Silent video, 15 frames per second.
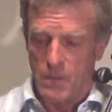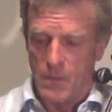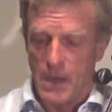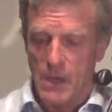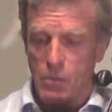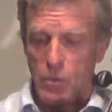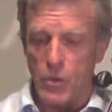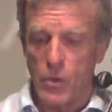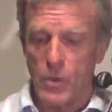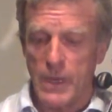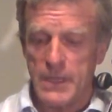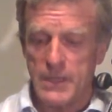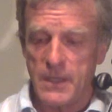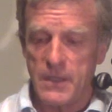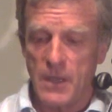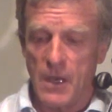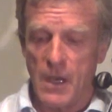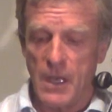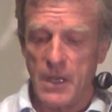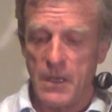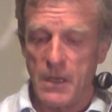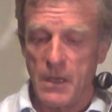I would always
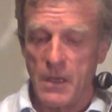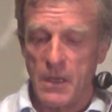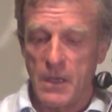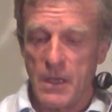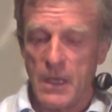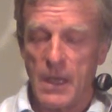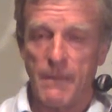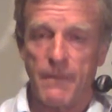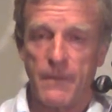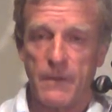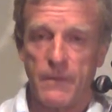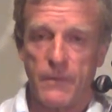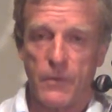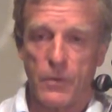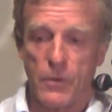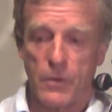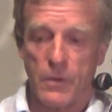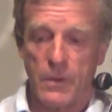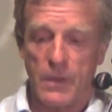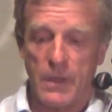design comfort for